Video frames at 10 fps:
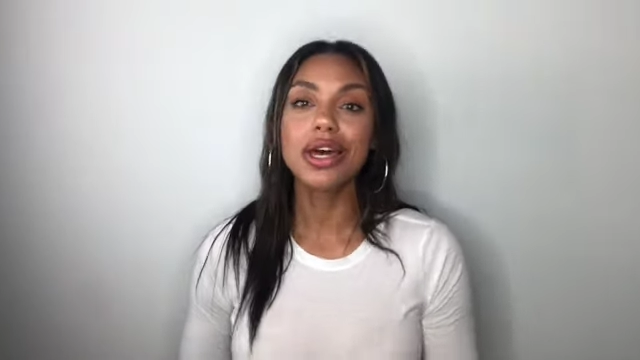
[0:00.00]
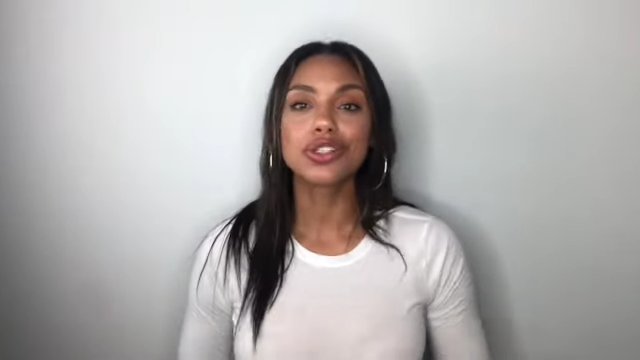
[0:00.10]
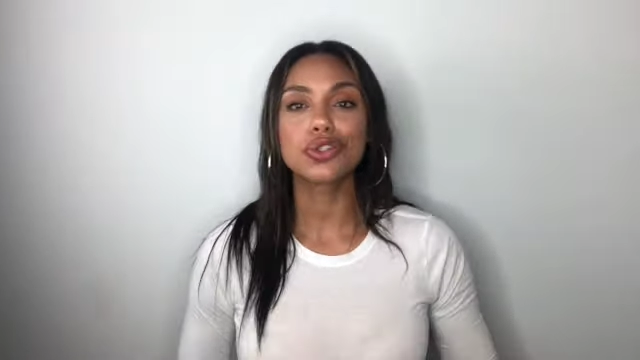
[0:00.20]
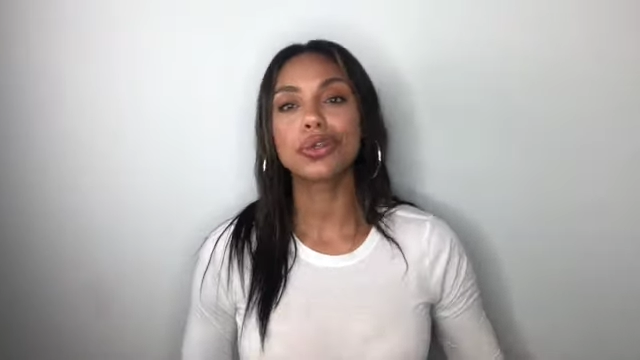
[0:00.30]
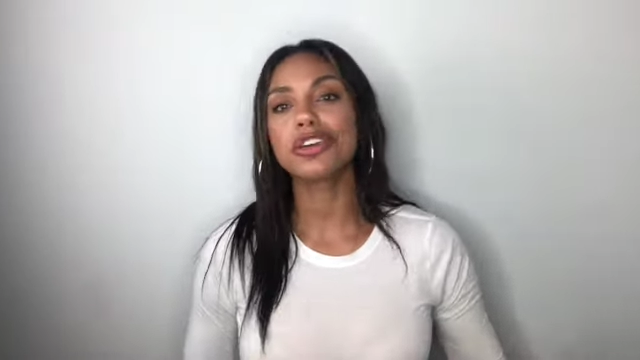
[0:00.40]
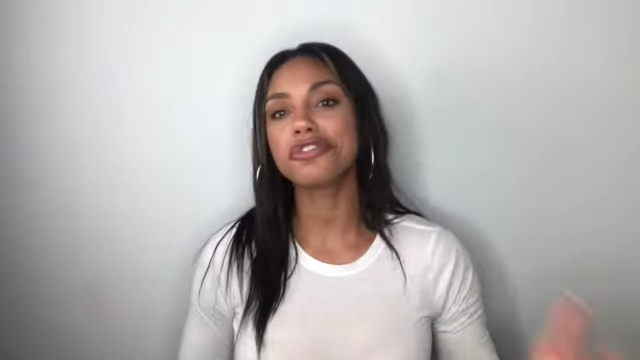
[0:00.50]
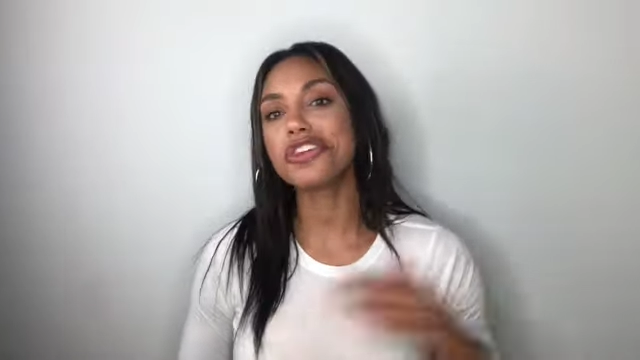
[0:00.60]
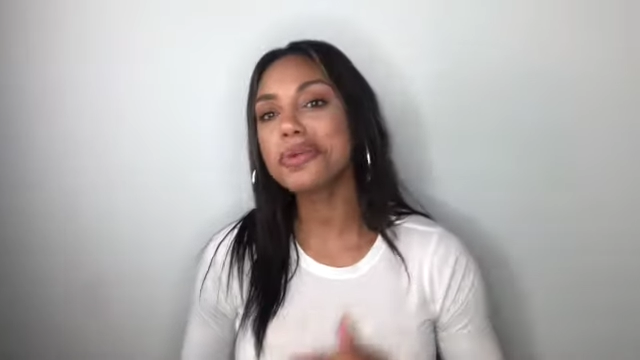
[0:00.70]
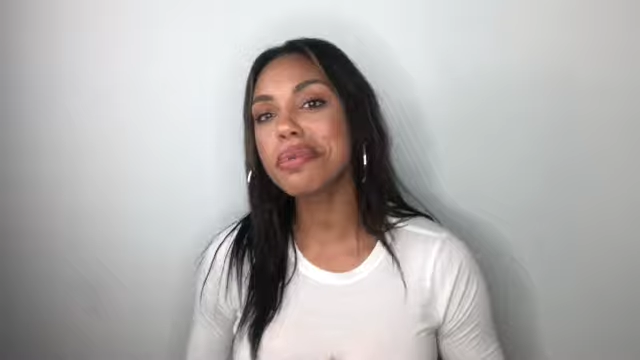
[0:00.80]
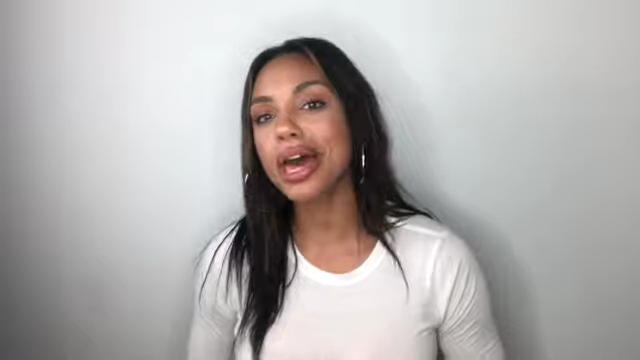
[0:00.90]
to get
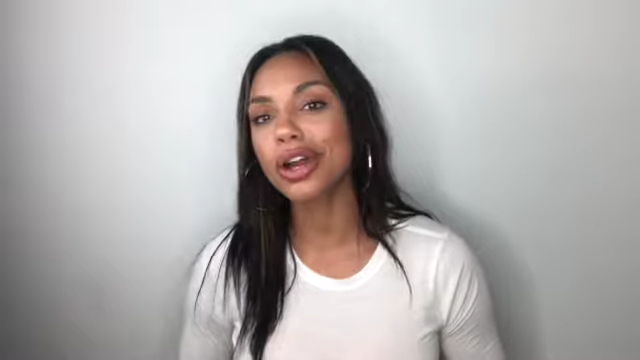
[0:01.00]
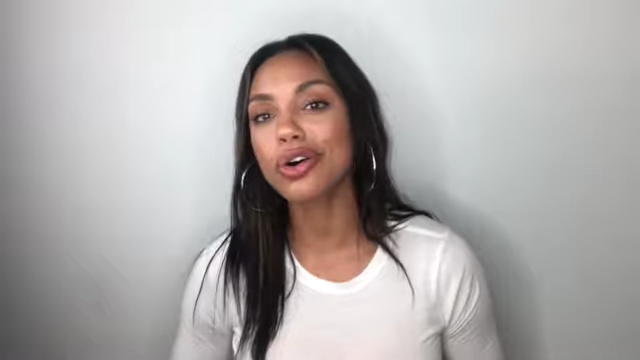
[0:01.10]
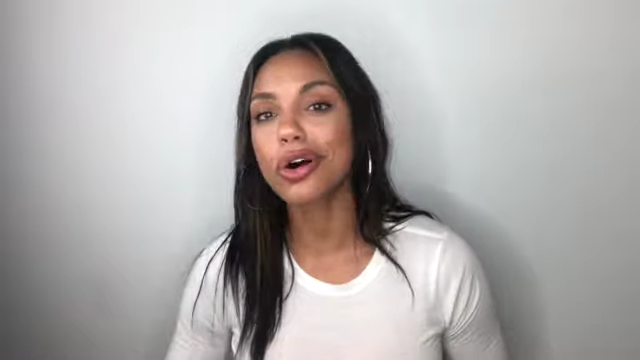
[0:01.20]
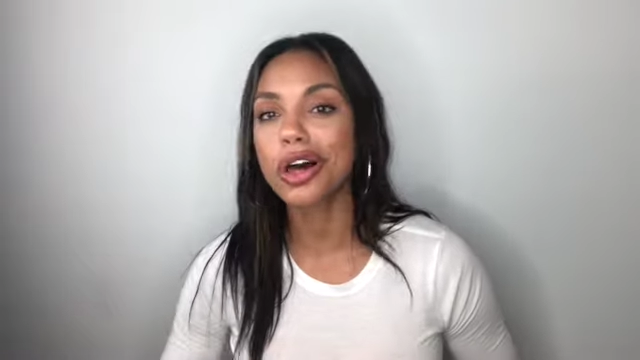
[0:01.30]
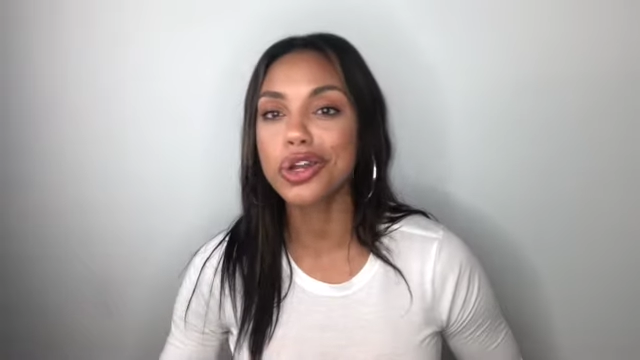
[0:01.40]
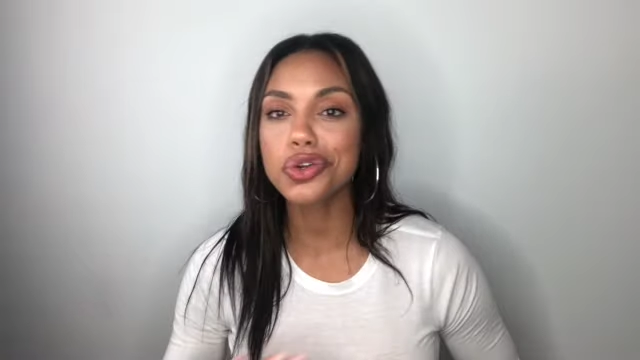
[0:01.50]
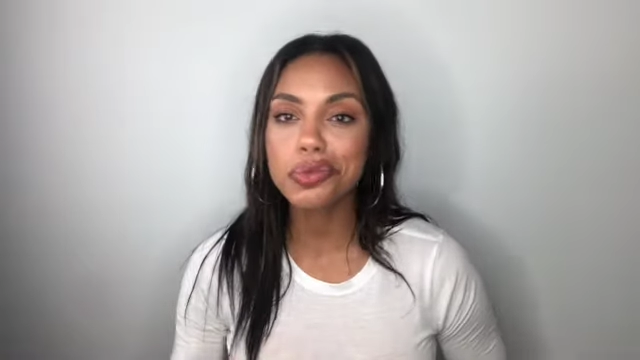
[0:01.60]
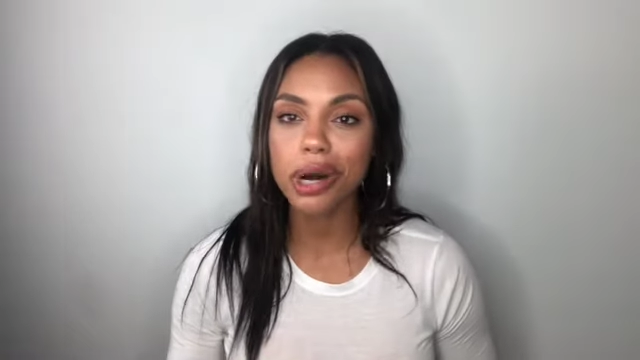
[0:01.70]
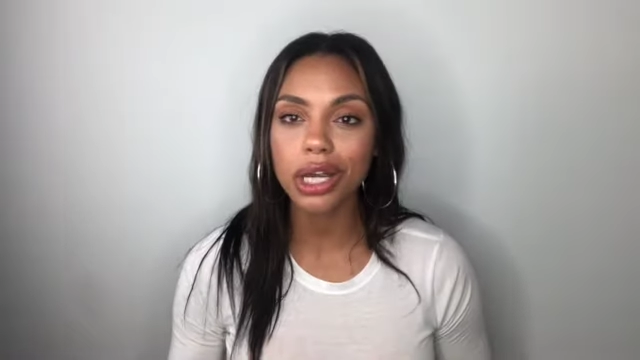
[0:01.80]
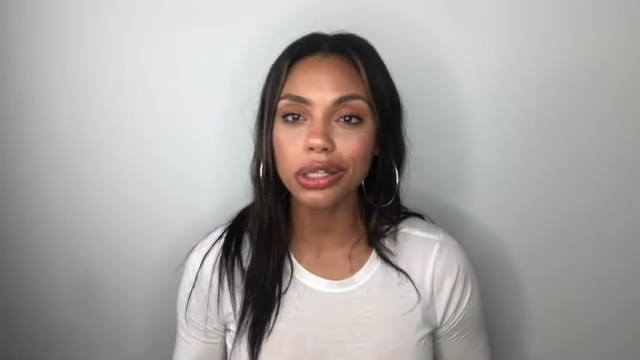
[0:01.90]
feedback on new
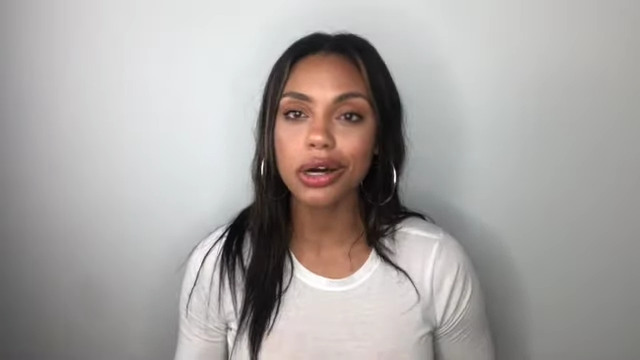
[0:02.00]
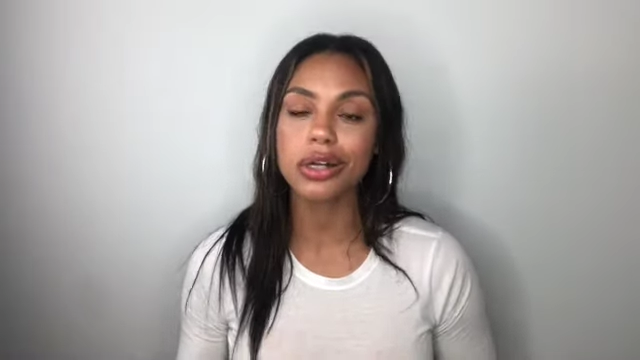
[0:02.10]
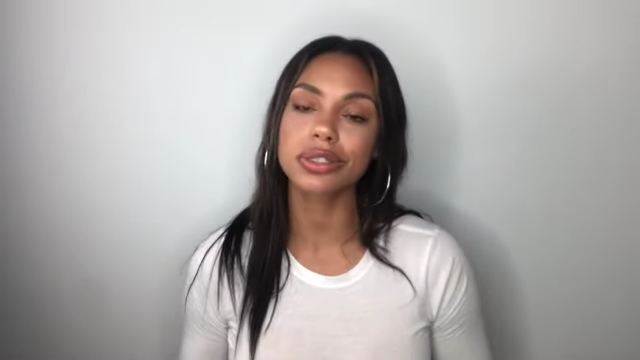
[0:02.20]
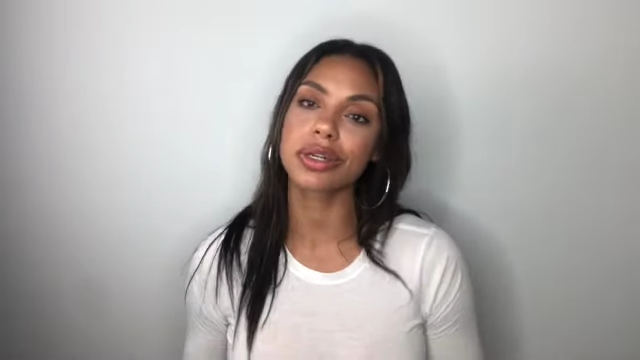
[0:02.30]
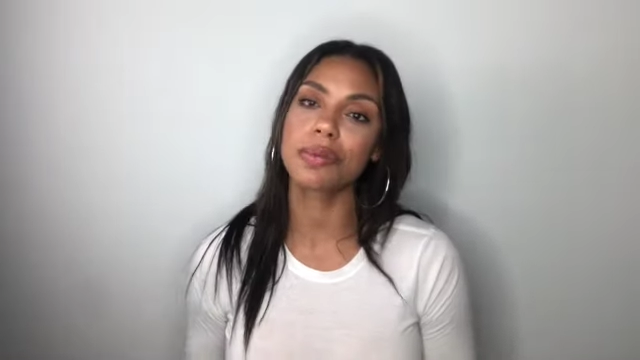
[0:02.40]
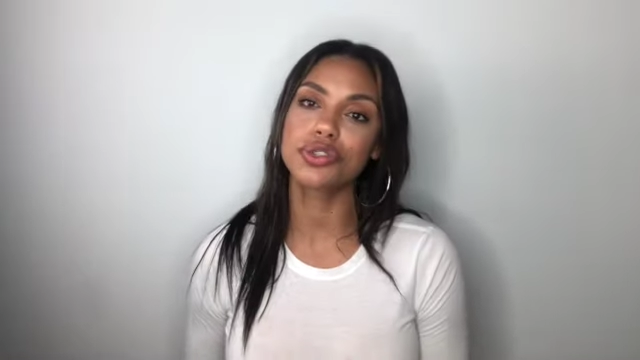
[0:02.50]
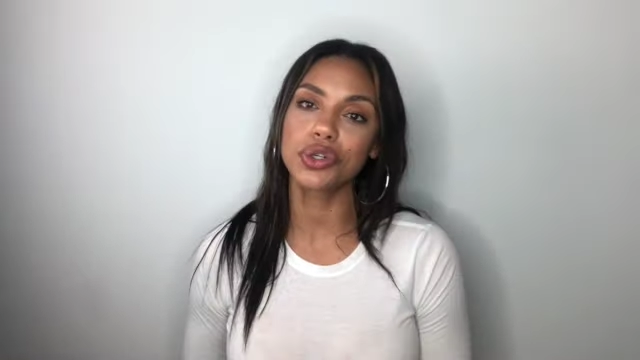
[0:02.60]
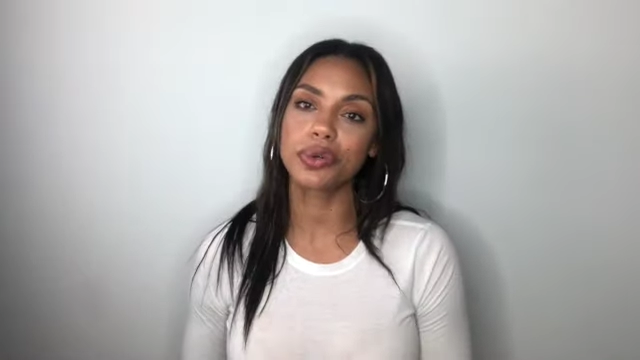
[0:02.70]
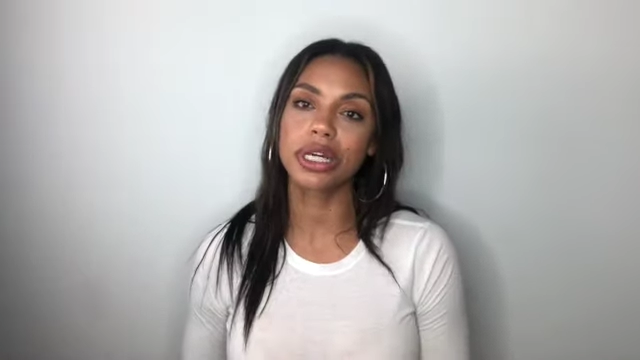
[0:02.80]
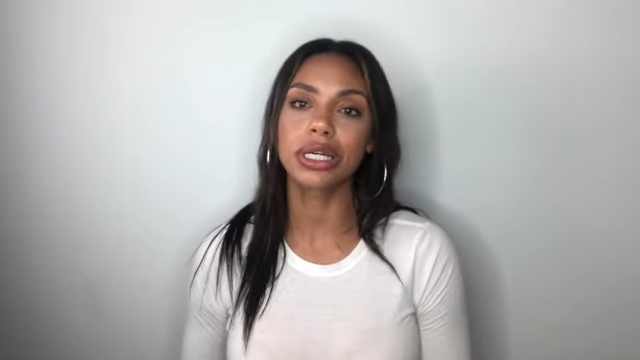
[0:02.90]
monologues that I'm
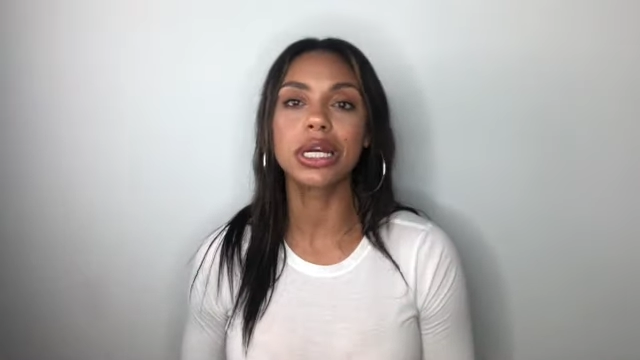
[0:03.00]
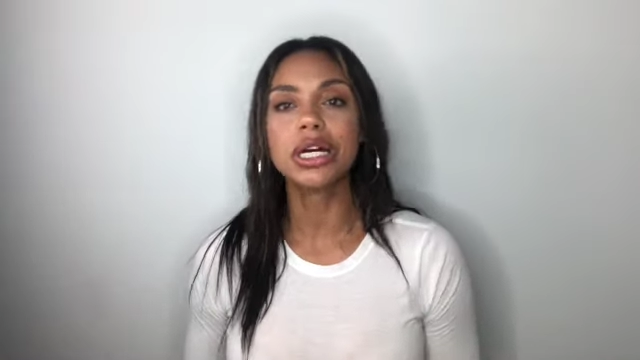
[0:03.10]
doing